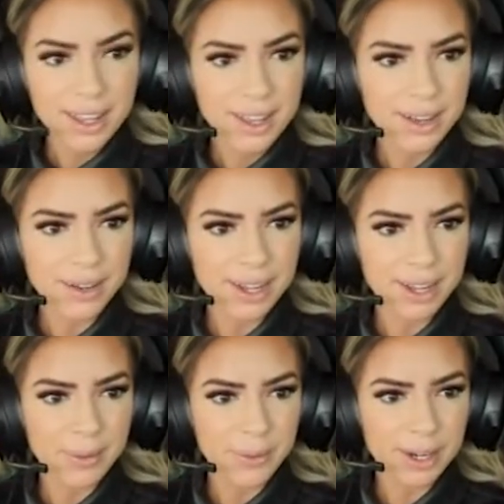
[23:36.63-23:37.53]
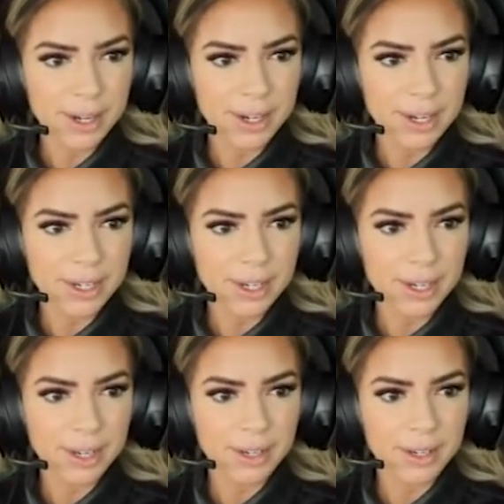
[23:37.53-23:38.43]
Okay, we are
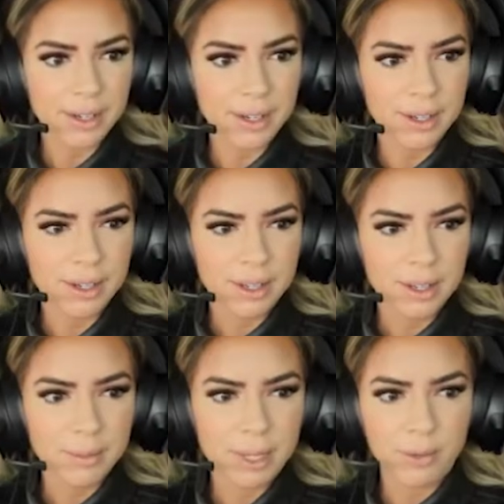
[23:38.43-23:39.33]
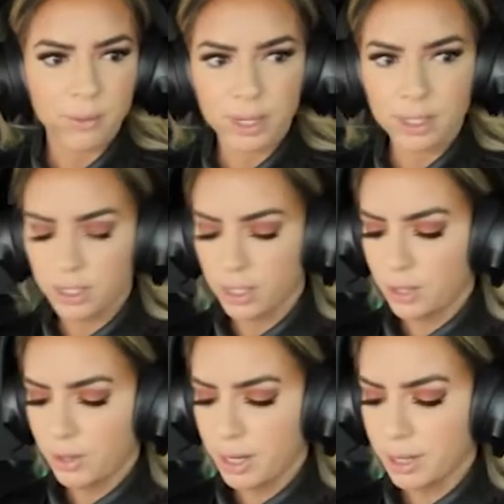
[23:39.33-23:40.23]
connecting pin 1 to
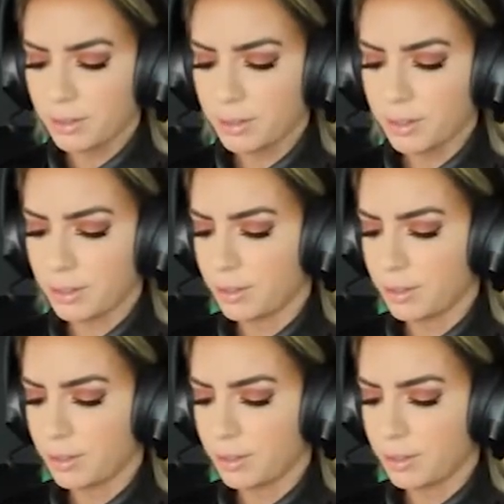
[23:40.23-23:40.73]
ground.